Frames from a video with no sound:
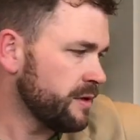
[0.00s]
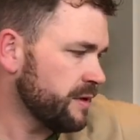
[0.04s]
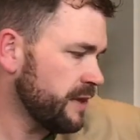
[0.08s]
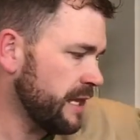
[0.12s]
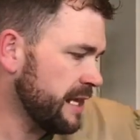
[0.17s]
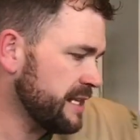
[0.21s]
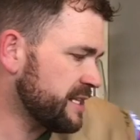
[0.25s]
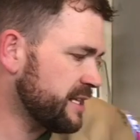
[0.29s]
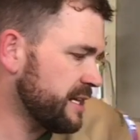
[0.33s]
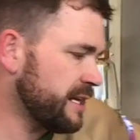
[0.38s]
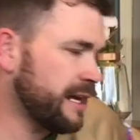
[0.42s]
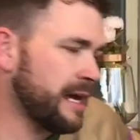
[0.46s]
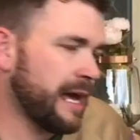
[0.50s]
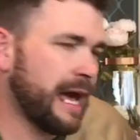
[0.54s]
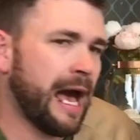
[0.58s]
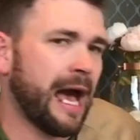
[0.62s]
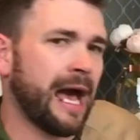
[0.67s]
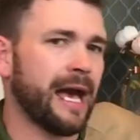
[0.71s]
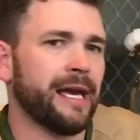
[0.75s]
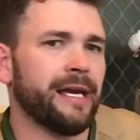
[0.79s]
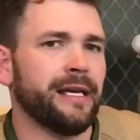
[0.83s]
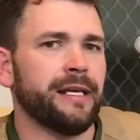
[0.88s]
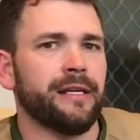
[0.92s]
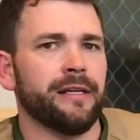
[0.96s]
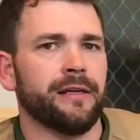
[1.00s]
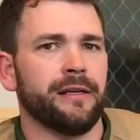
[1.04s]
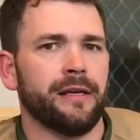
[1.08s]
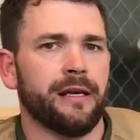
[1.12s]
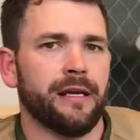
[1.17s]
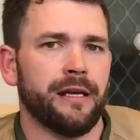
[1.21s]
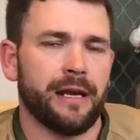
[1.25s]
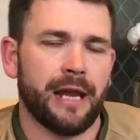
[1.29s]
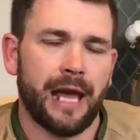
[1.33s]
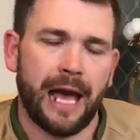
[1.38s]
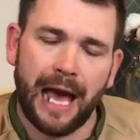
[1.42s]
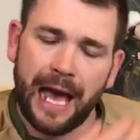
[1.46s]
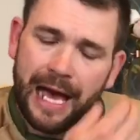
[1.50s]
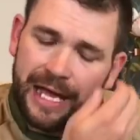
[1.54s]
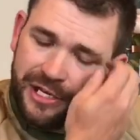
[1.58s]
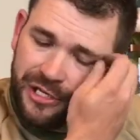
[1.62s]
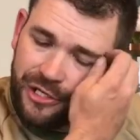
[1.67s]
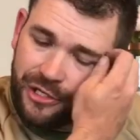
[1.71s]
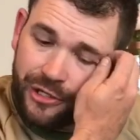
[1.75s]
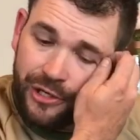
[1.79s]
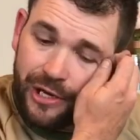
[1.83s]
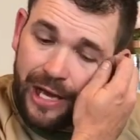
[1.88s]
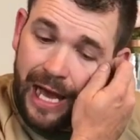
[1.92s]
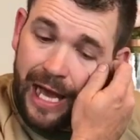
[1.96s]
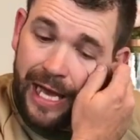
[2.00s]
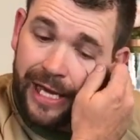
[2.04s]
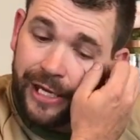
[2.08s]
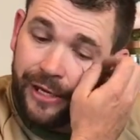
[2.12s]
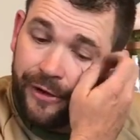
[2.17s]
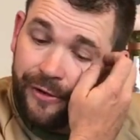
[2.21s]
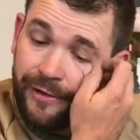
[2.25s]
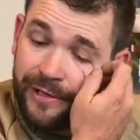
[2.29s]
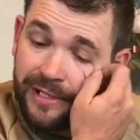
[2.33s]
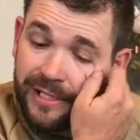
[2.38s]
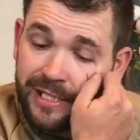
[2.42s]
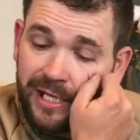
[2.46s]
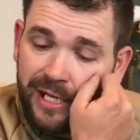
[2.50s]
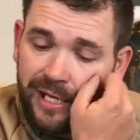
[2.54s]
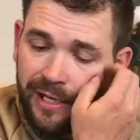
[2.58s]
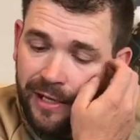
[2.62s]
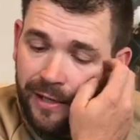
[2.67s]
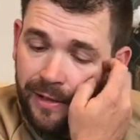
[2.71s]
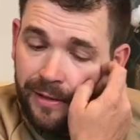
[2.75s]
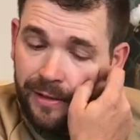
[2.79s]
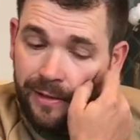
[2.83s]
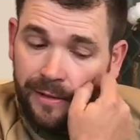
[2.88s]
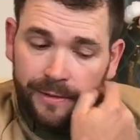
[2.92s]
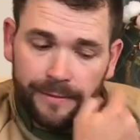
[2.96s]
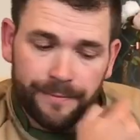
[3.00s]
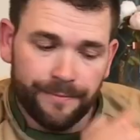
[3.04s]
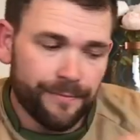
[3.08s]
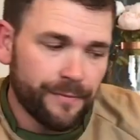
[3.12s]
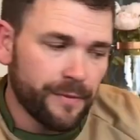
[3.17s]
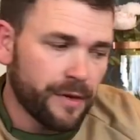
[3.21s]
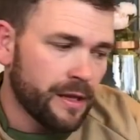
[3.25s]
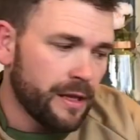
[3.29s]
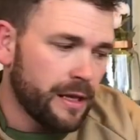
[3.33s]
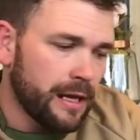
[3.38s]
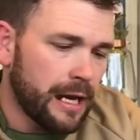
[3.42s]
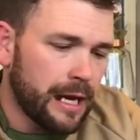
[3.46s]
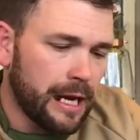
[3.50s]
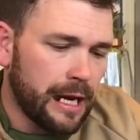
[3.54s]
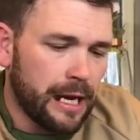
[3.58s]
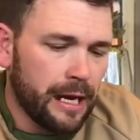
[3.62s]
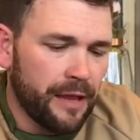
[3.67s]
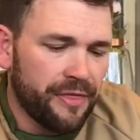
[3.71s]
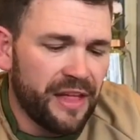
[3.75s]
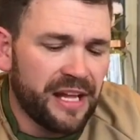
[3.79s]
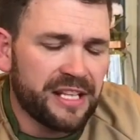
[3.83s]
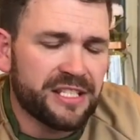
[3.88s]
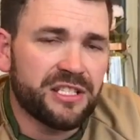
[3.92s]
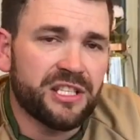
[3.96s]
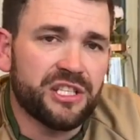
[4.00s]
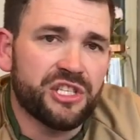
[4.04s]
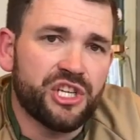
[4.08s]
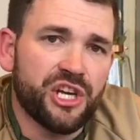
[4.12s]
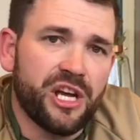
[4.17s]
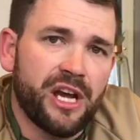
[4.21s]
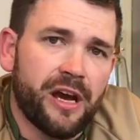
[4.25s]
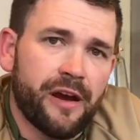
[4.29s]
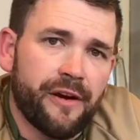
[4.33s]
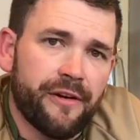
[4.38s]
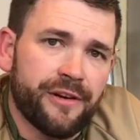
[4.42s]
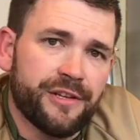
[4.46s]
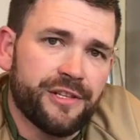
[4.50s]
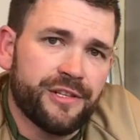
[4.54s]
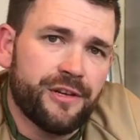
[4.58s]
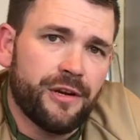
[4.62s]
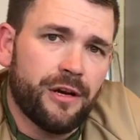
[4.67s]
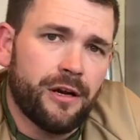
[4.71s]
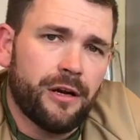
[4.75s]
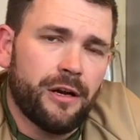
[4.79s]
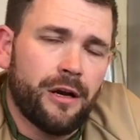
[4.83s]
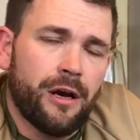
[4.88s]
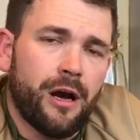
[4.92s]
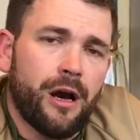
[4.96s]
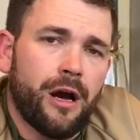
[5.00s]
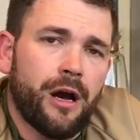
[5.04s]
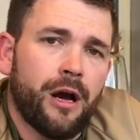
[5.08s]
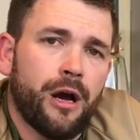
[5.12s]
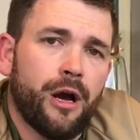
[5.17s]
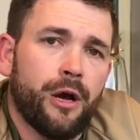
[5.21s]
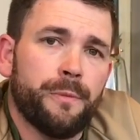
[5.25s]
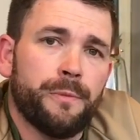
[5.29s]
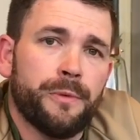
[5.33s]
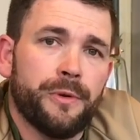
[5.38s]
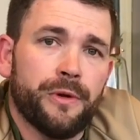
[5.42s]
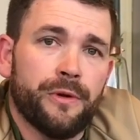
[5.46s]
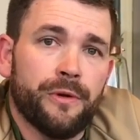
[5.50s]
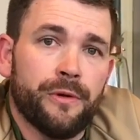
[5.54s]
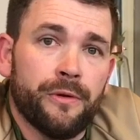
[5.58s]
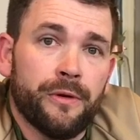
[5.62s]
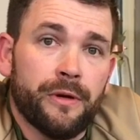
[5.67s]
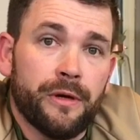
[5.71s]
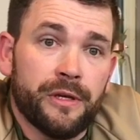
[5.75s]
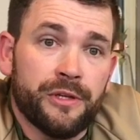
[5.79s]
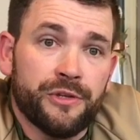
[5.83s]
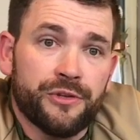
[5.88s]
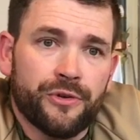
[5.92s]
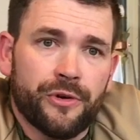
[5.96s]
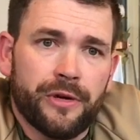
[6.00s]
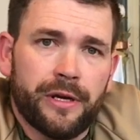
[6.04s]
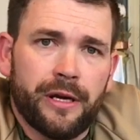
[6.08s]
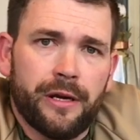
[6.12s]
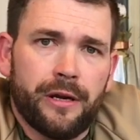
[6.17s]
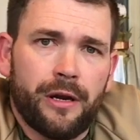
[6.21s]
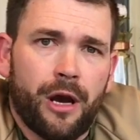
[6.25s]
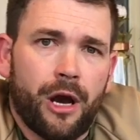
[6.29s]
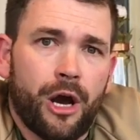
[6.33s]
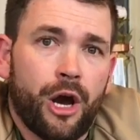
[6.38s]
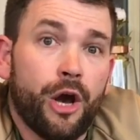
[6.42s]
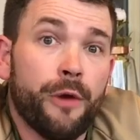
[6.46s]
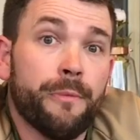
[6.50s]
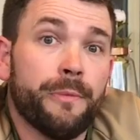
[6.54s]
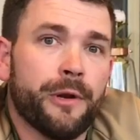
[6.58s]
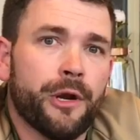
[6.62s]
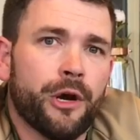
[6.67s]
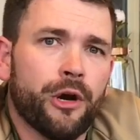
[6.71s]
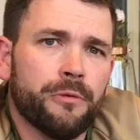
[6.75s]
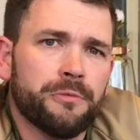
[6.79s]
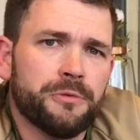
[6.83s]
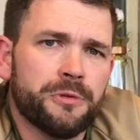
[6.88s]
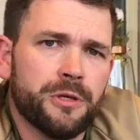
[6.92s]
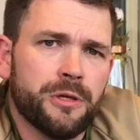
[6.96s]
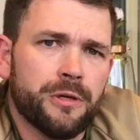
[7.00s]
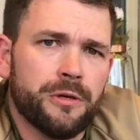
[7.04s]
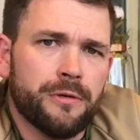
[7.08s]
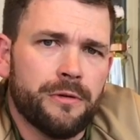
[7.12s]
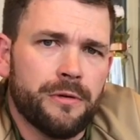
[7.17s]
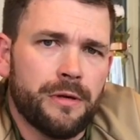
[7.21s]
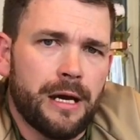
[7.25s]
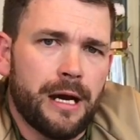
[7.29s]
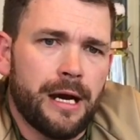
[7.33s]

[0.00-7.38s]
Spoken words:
That's going to aid and add to your accuracy. That's the GRS stock. I hope you enjoyed it. I hope it helps you.